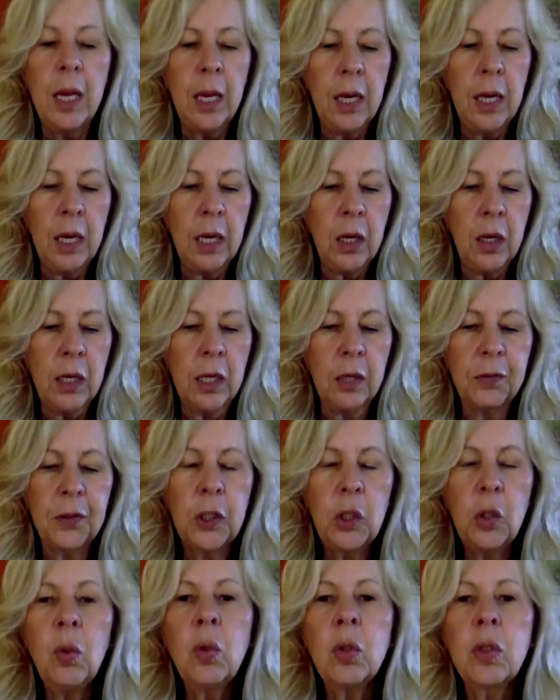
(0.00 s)
if
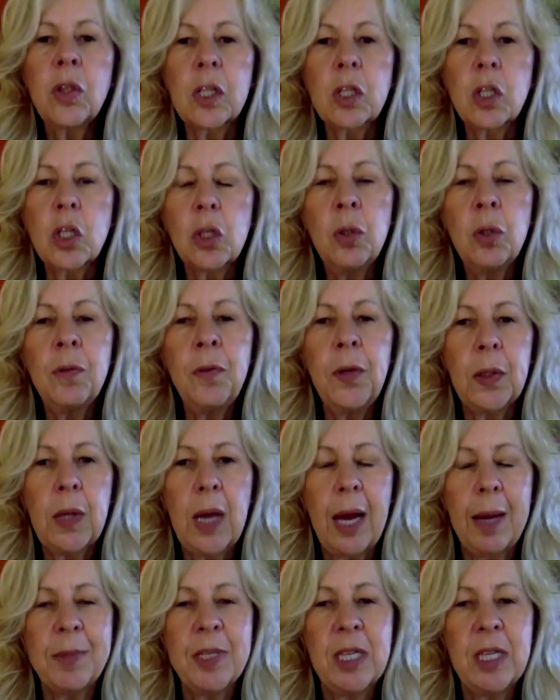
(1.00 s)
you the two of you
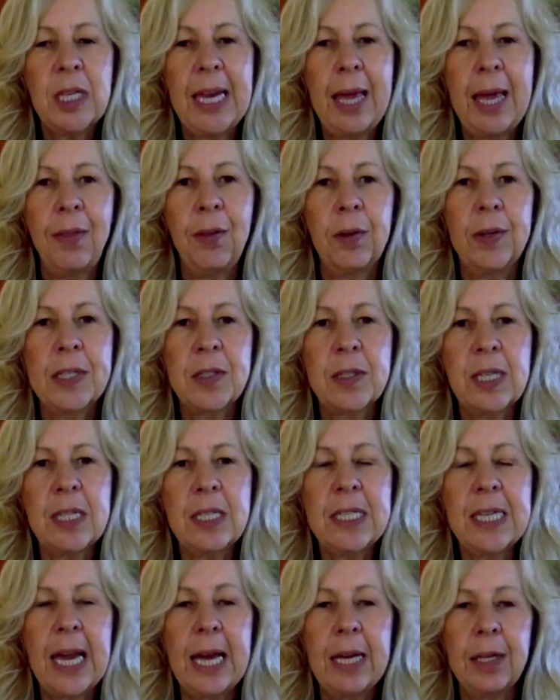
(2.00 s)
come together and sit
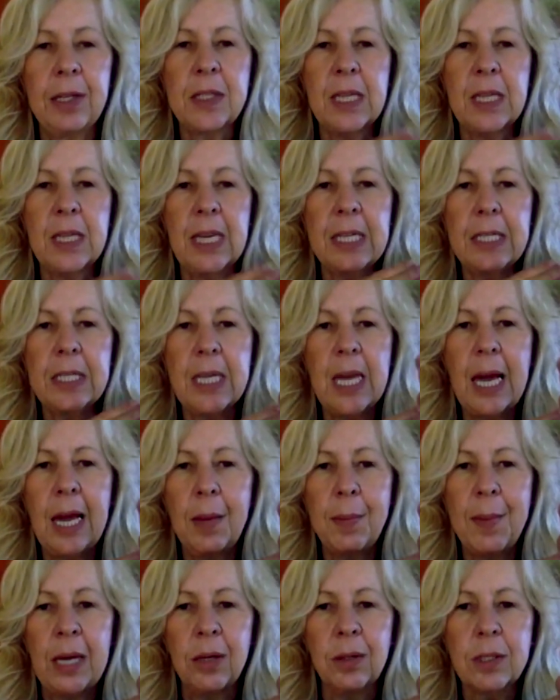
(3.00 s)
down and say time
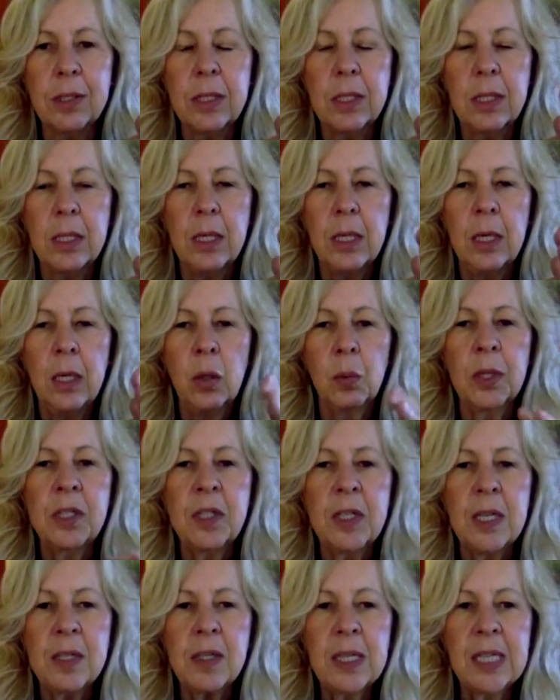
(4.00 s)
out we're
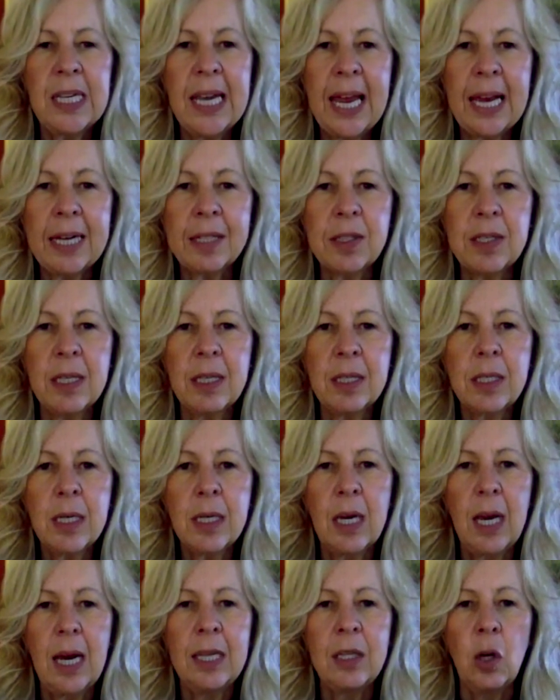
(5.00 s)
disconnected.
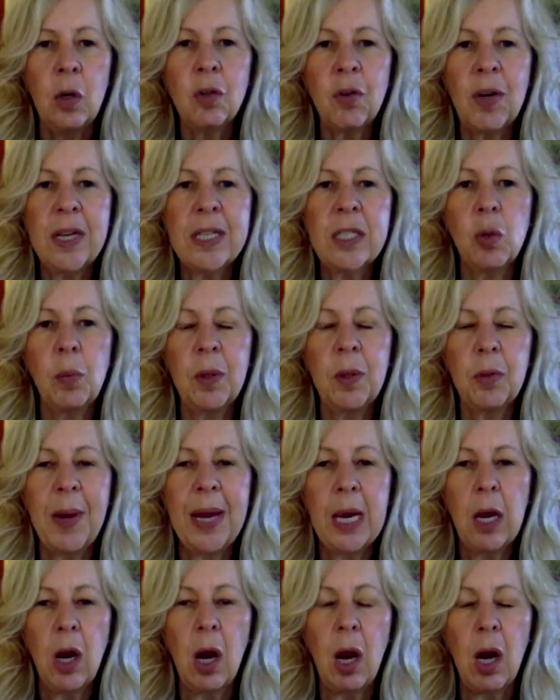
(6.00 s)
I don't trust you with my
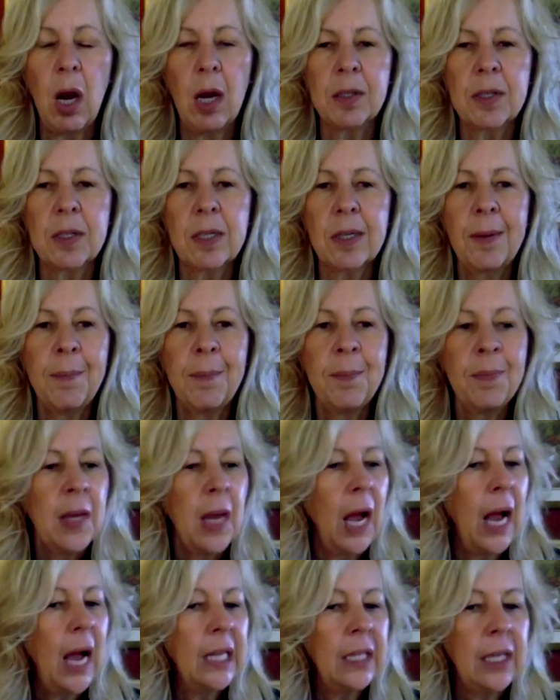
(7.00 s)
heart.
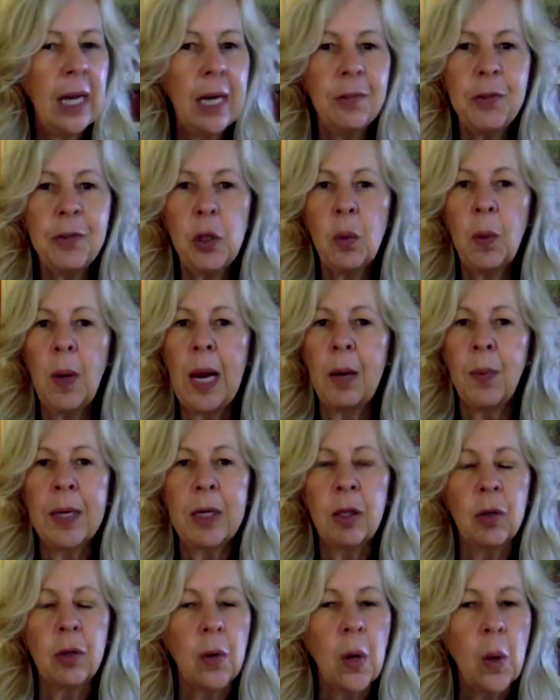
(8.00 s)
I love you. I want
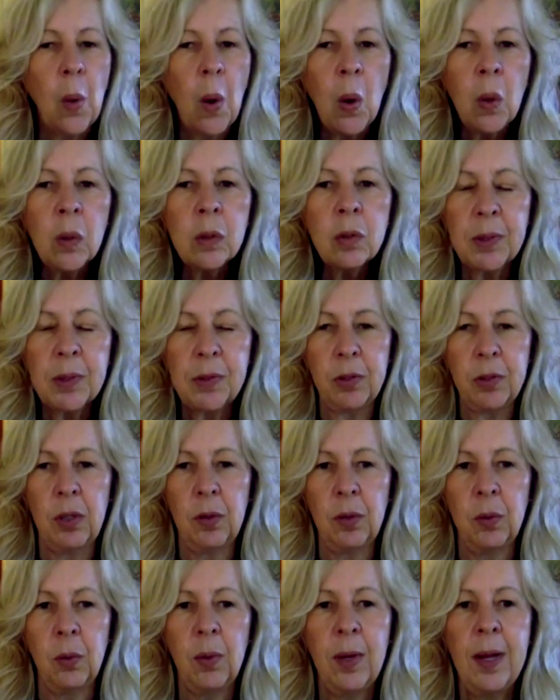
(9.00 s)
to grow old with
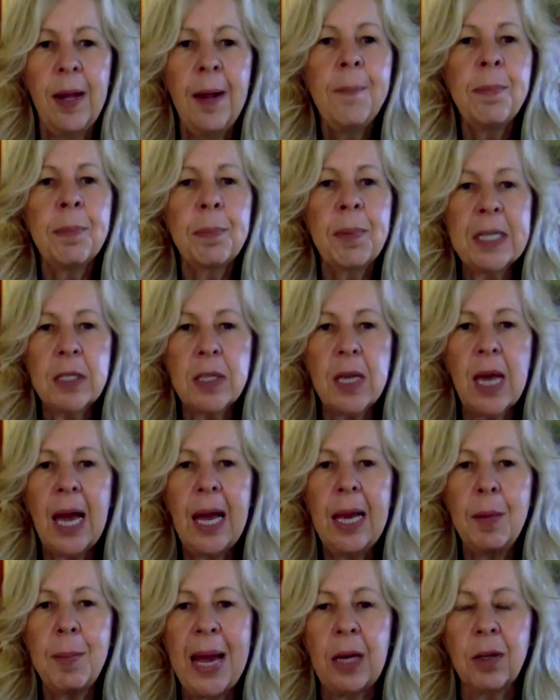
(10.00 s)
you, but
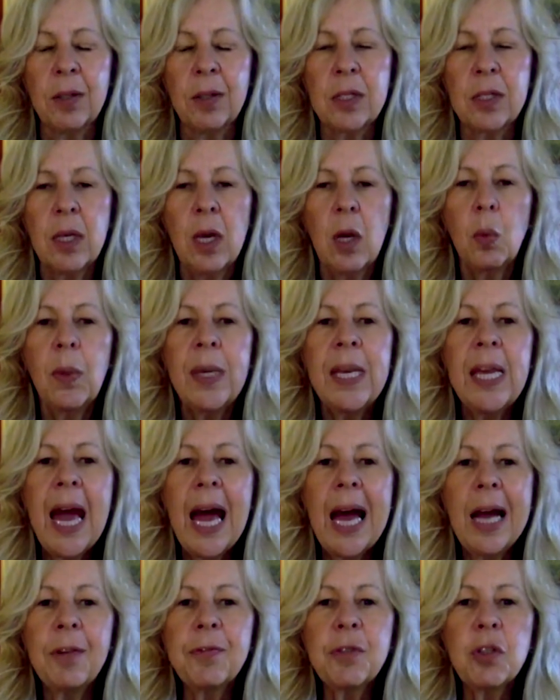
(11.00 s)
time out. We
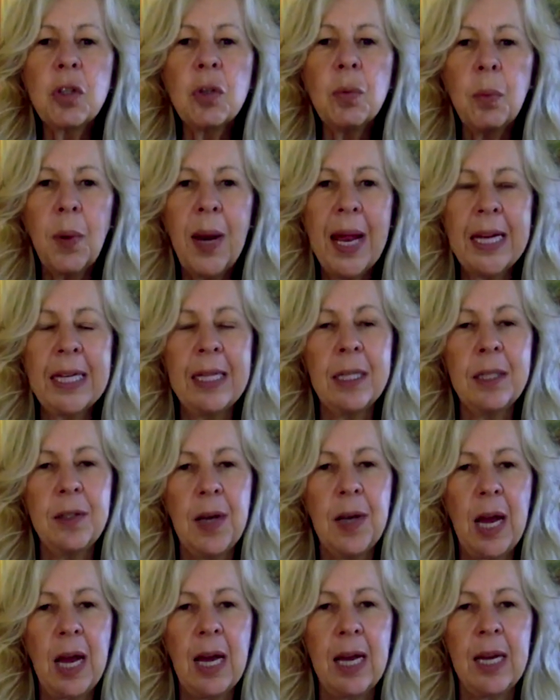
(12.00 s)
have to
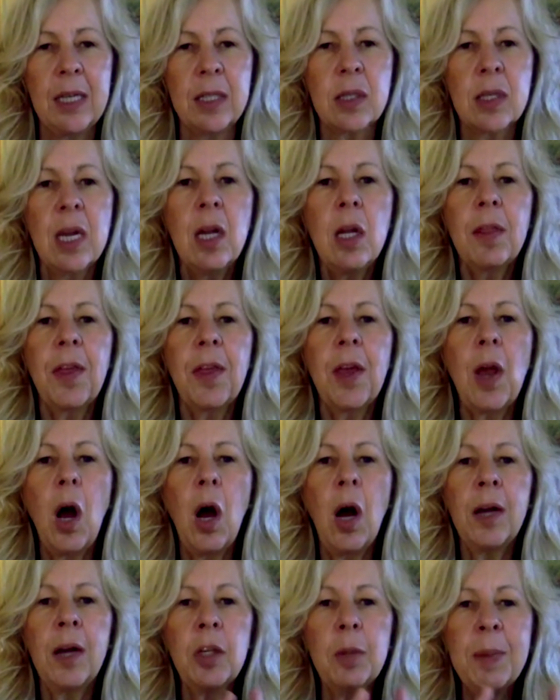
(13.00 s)
recognize the
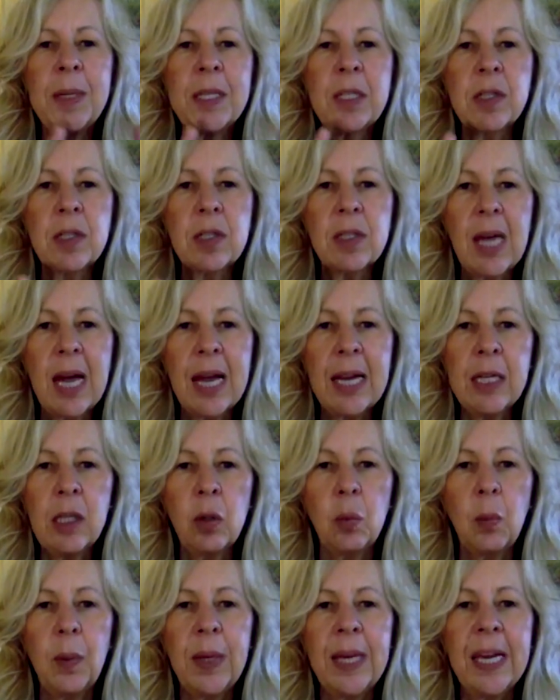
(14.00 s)
argument
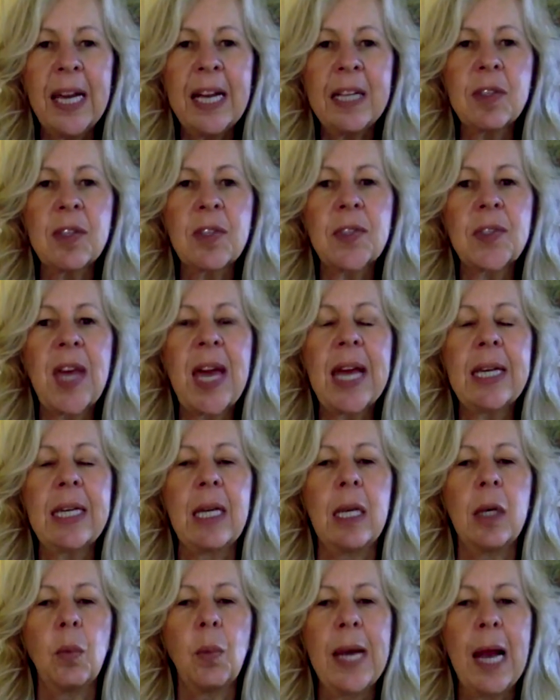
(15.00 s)
cycle we get stuck
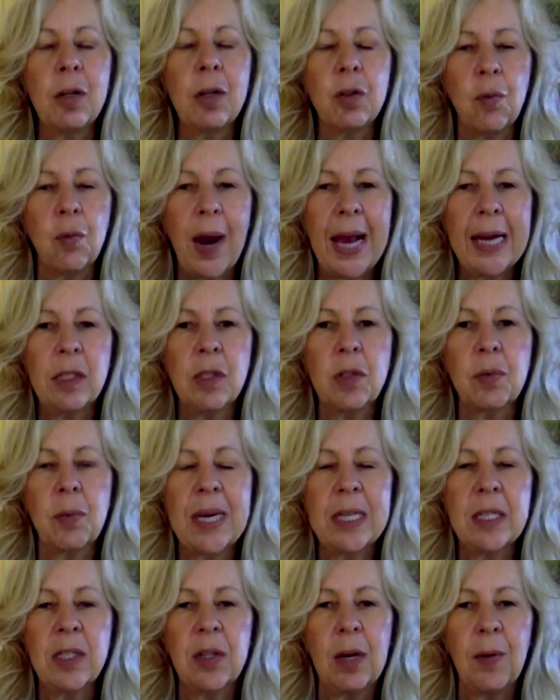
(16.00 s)
in when our dragons
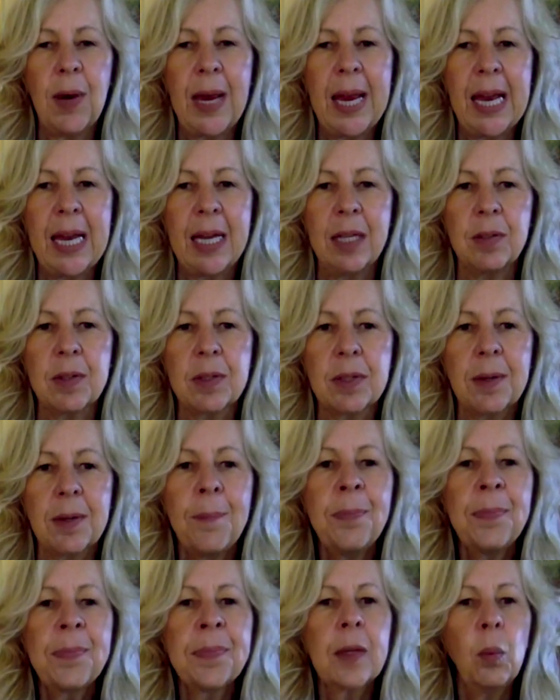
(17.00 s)
raise their heads.
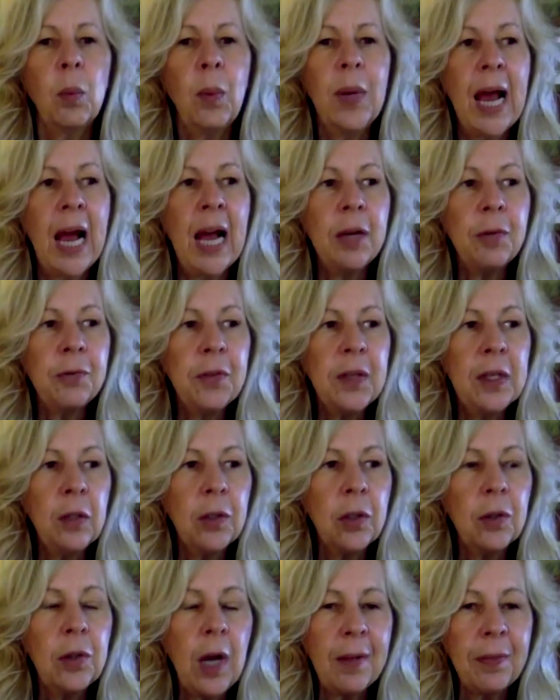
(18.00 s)
When I feel
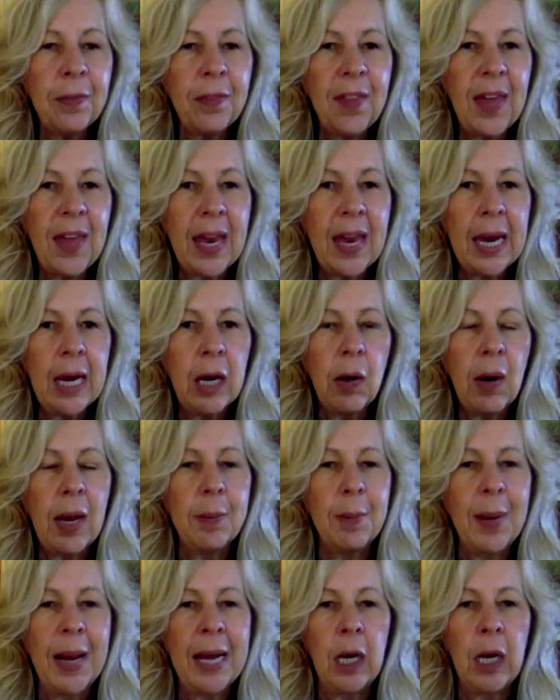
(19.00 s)
you're not there and
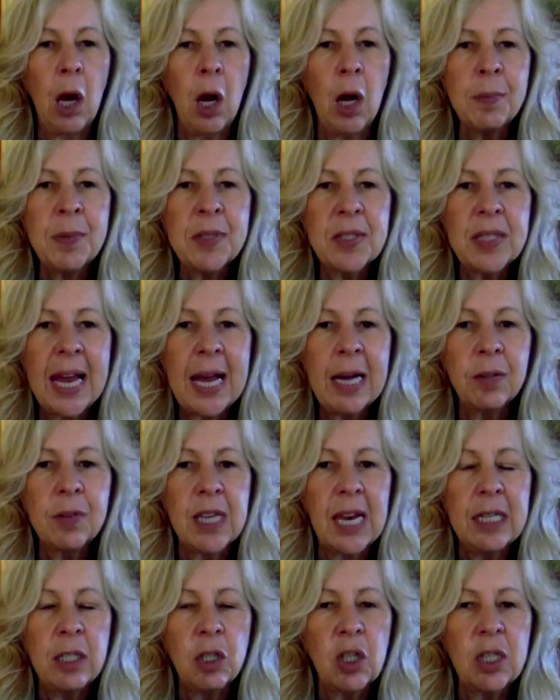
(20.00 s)
my alarms sound
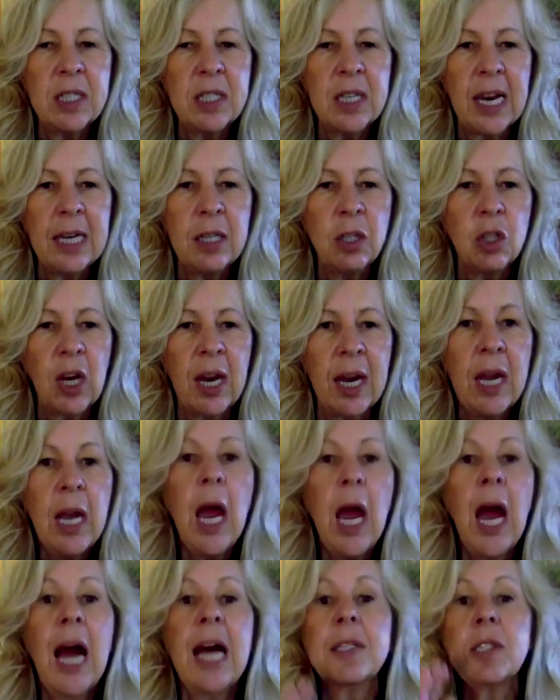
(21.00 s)
danger, danger,
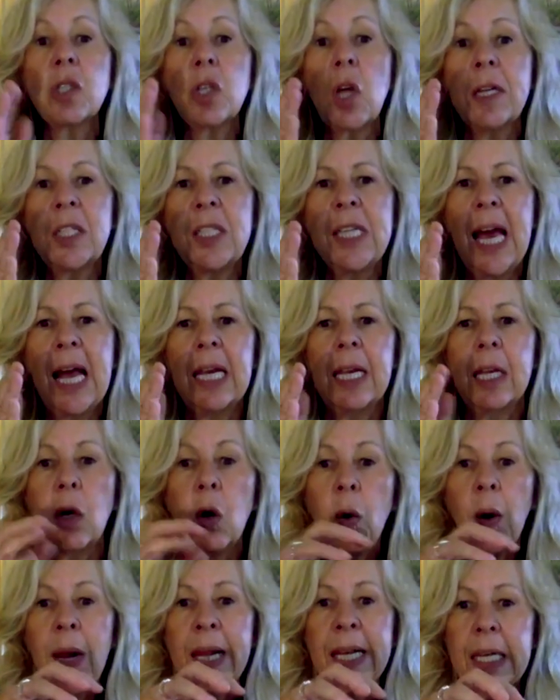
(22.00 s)
I start yelling
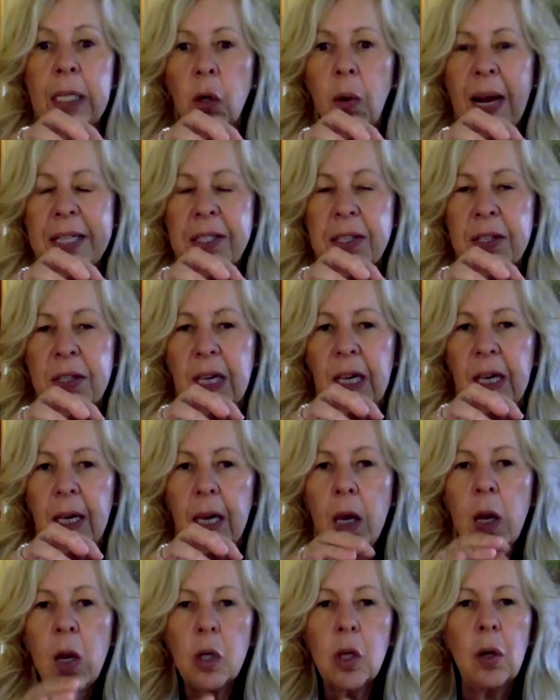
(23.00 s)
or I get crusty,
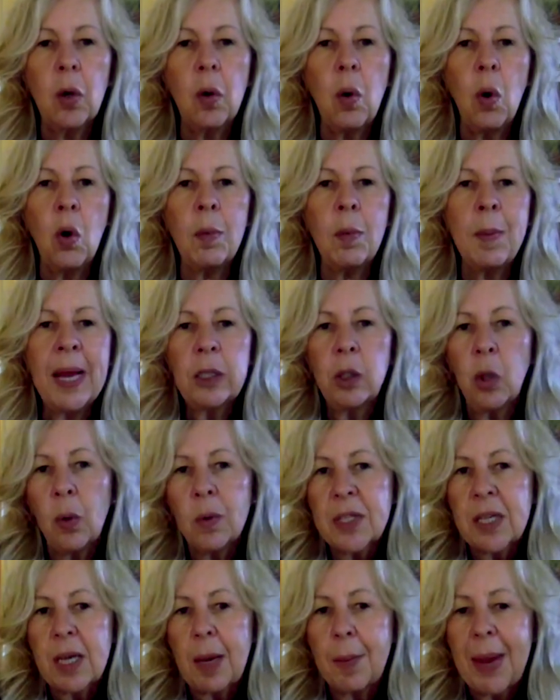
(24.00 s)
you know, all my
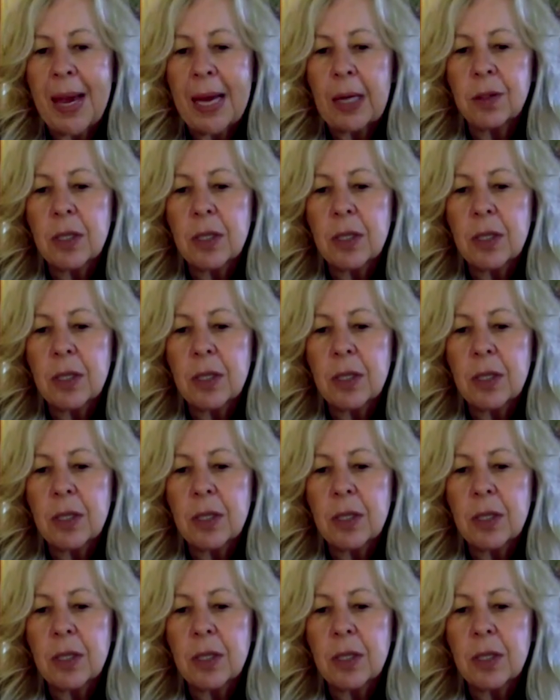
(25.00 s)
claws come out.